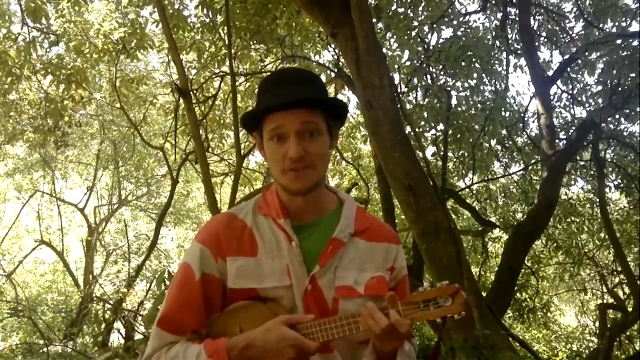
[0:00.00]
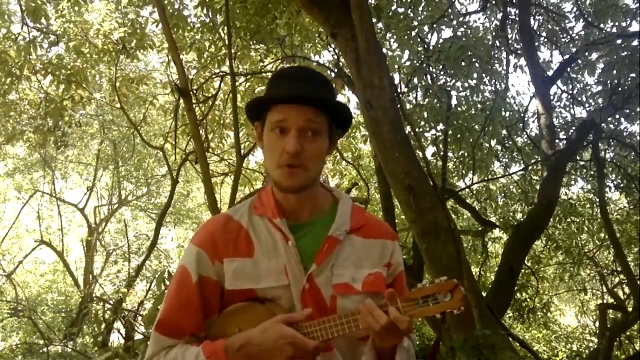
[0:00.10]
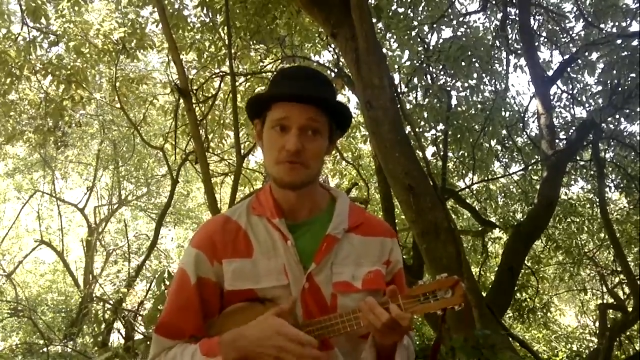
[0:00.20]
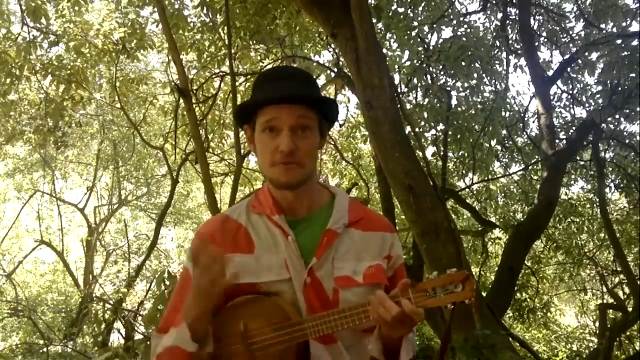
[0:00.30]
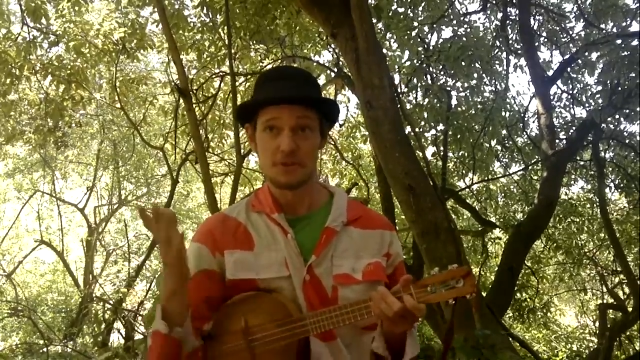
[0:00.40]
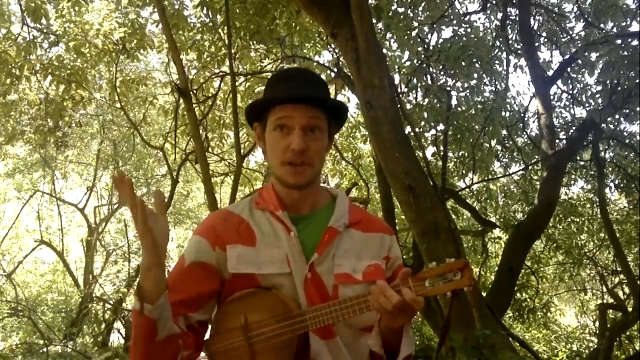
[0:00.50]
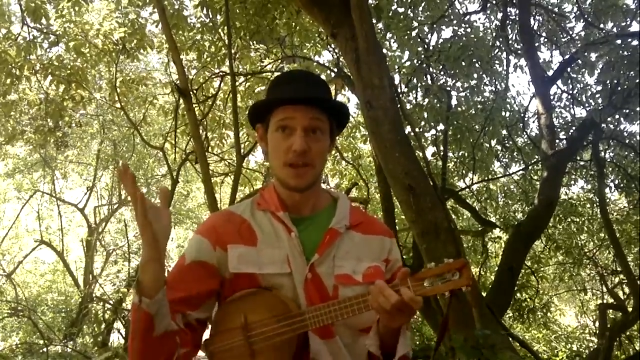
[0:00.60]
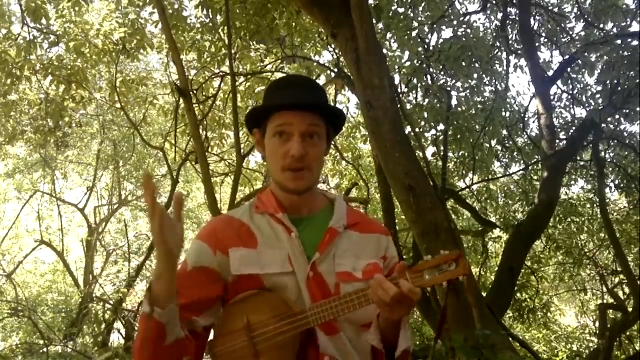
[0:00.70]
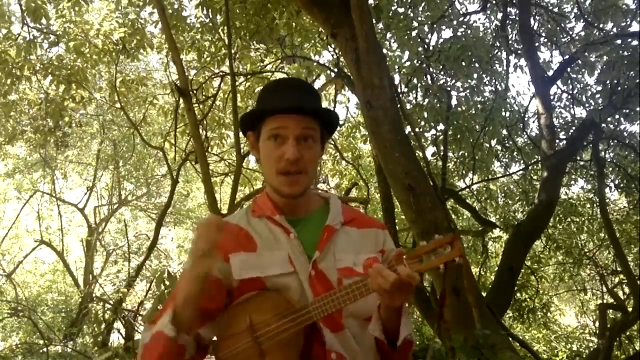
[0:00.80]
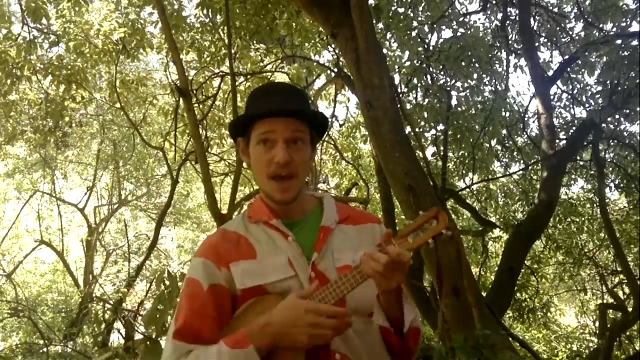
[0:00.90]
So if you feel like
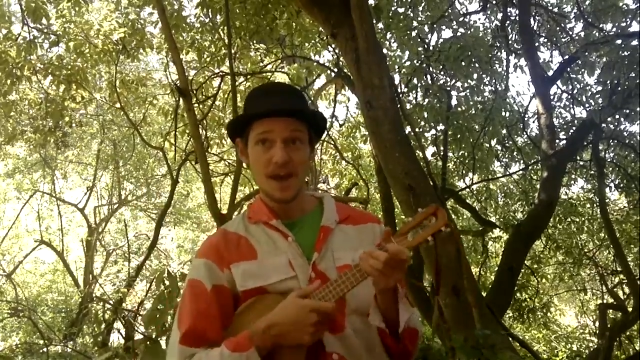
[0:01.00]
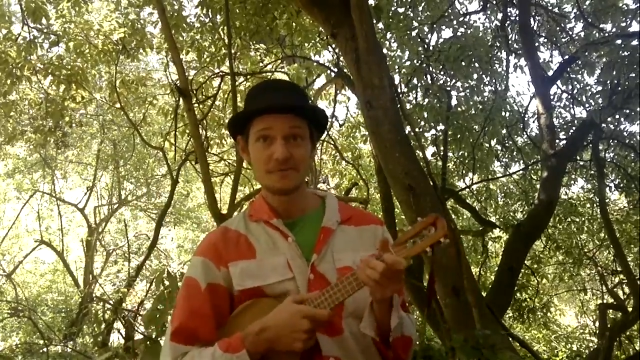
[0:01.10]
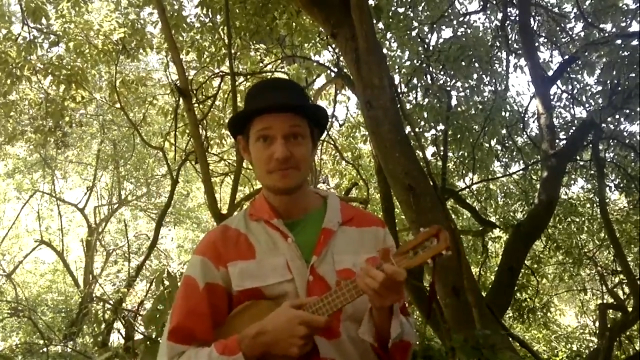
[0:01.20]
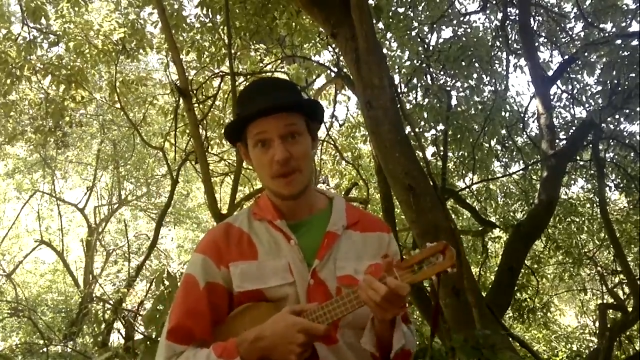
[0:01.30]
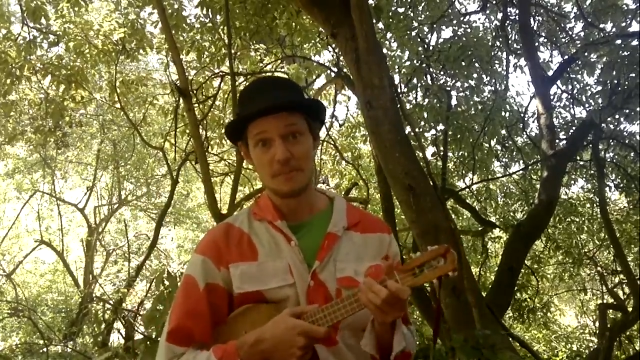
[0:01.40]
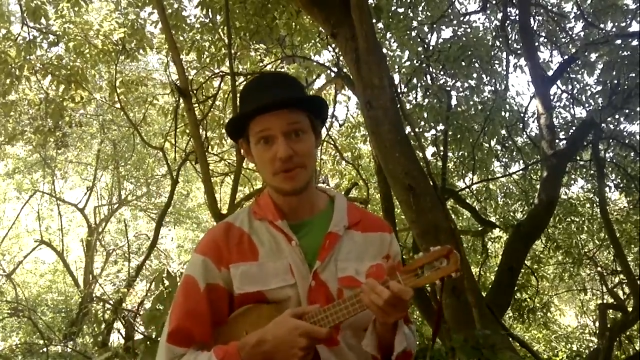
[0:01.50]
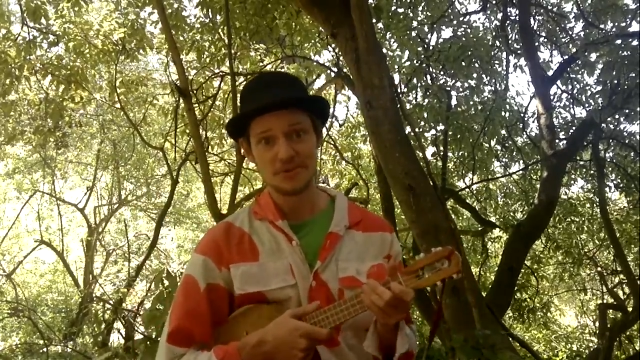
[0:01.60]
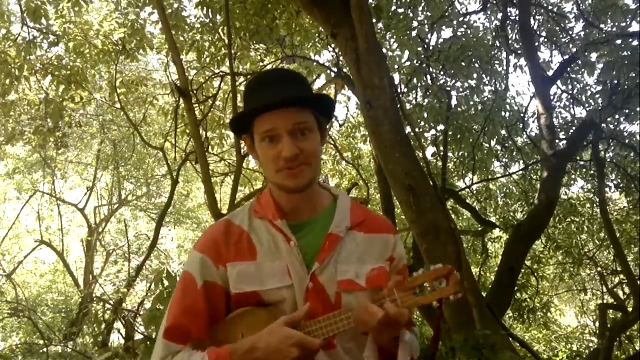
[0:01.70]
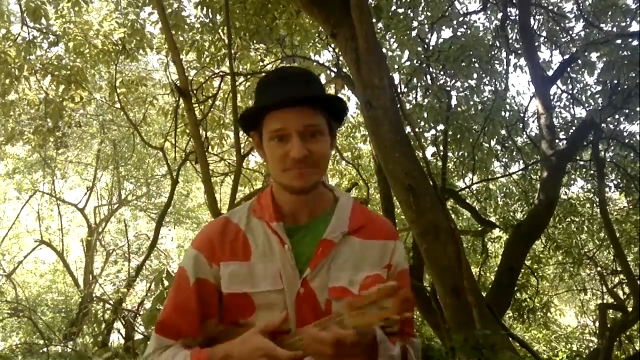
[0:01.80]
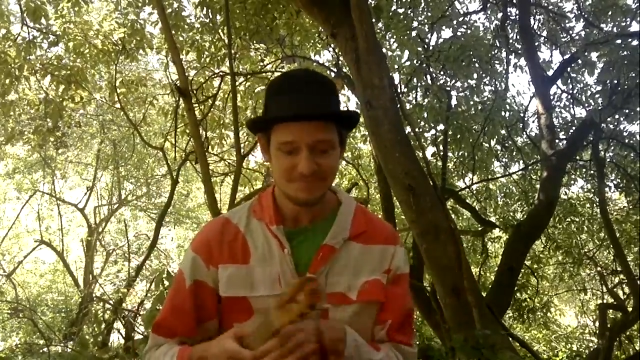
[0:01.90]
coming down, that'd be
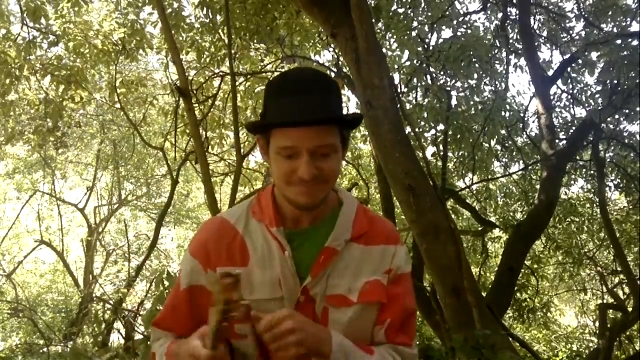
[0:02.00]
awesome.